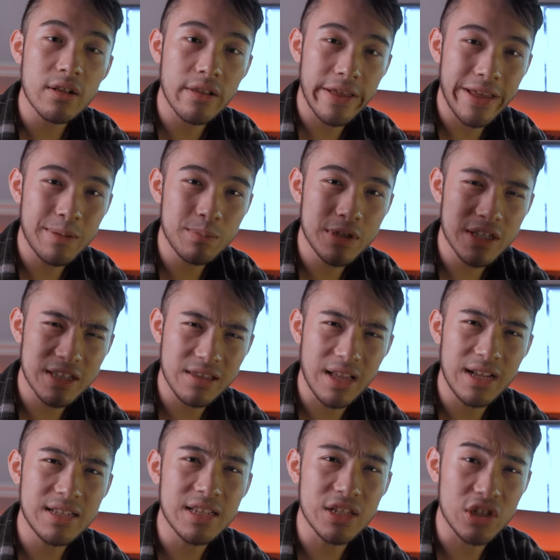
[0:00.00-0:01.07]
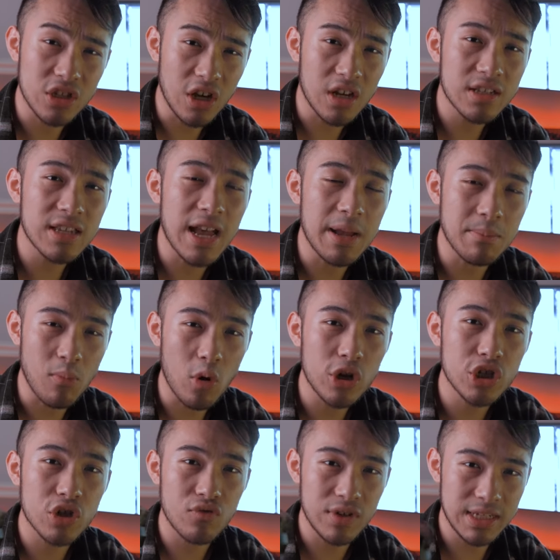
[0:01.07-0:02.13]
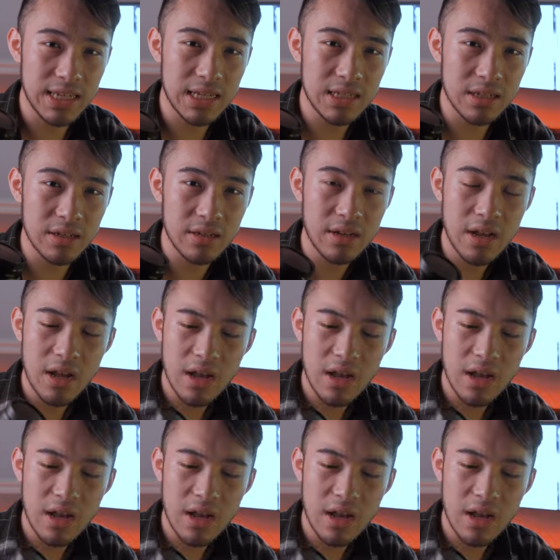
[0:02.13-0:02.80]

claims this lens is dust and moisture resistant,